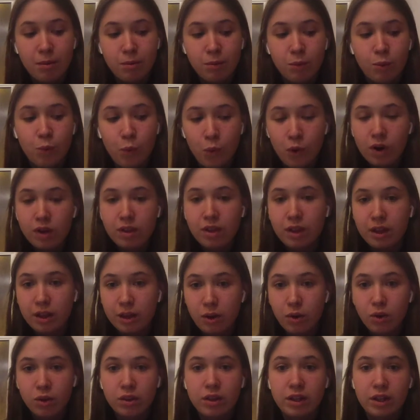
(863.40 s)
Were
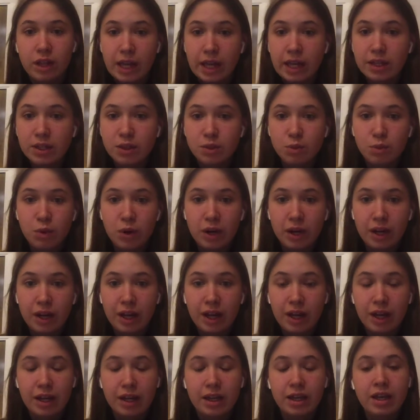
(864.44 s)
all the links
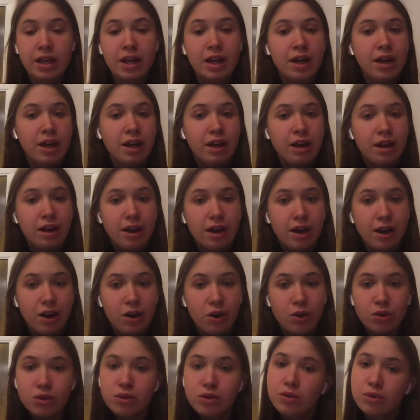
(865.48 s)
working?
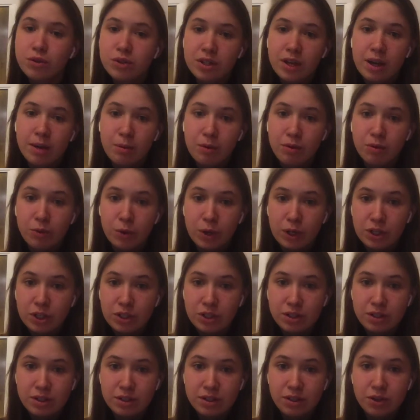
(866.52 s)
All those type of
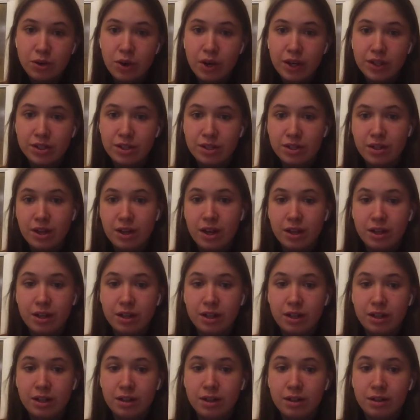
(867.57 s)
questions, UX
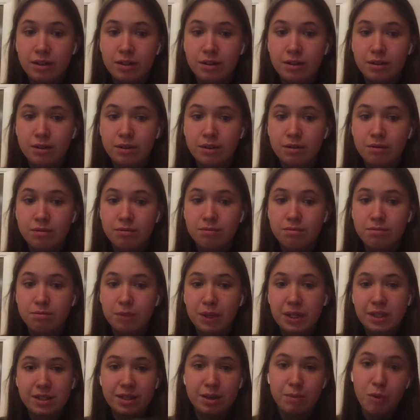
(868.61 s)
designer
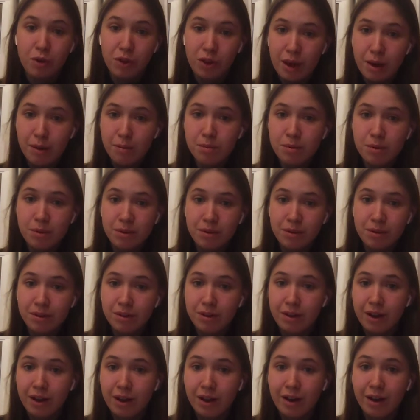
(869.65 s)
picks them all up
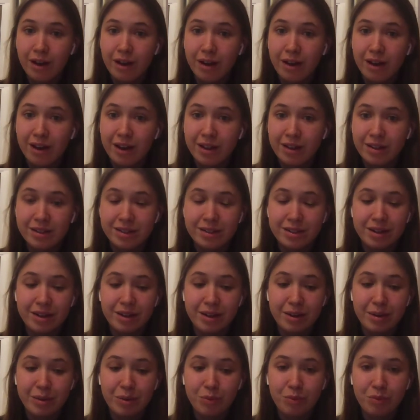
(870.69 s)
and
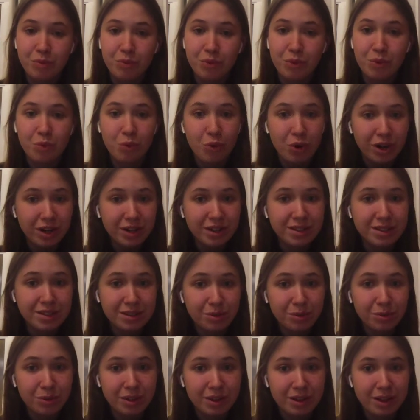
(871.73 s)
works
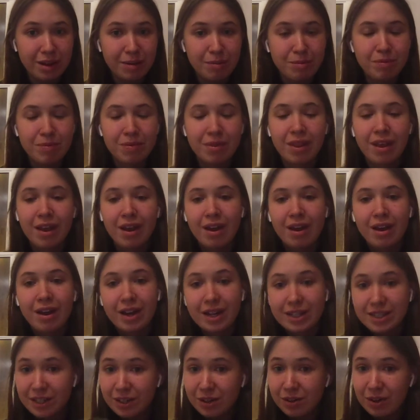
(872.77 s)
with them,
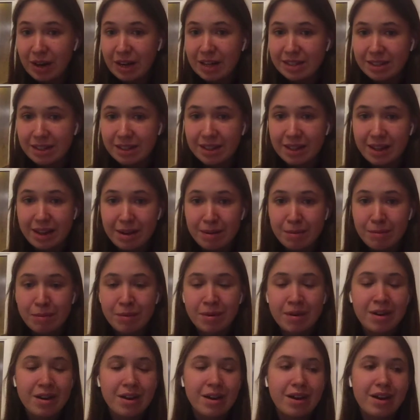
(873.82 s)
categorizing
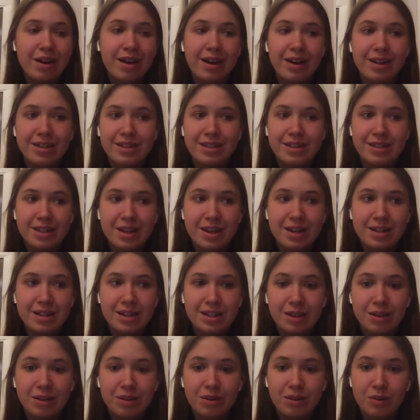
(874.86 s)
them,
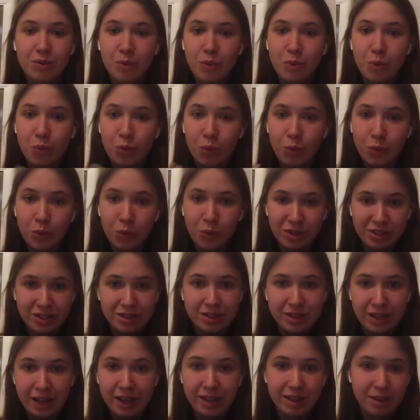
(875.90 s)
understanding what's
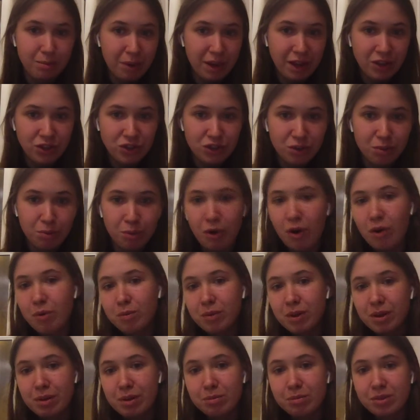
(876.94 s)
like the major
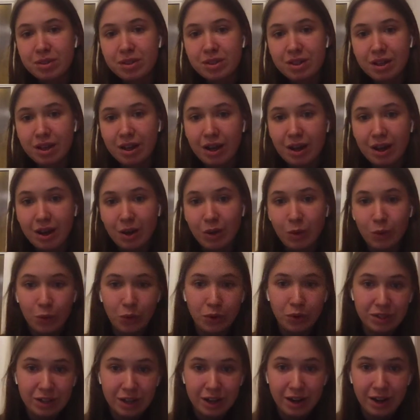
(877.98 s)
problems,
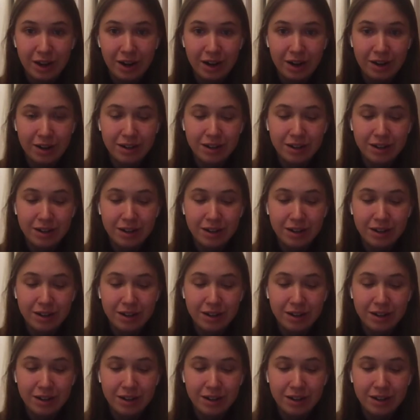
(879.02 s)
what are